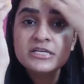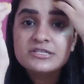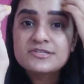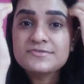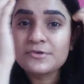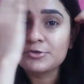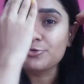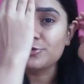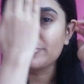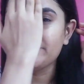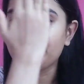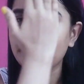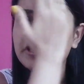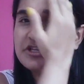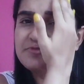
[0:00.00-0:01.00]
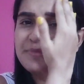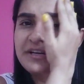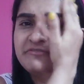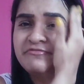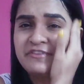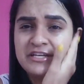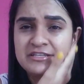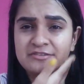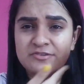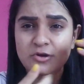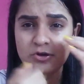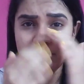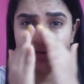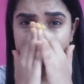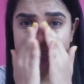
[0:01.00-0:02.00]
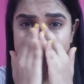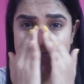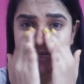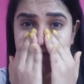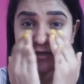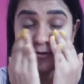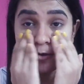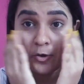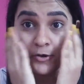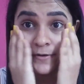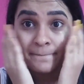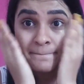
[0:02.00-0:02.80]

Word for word: just want to refresh my face or my skin, or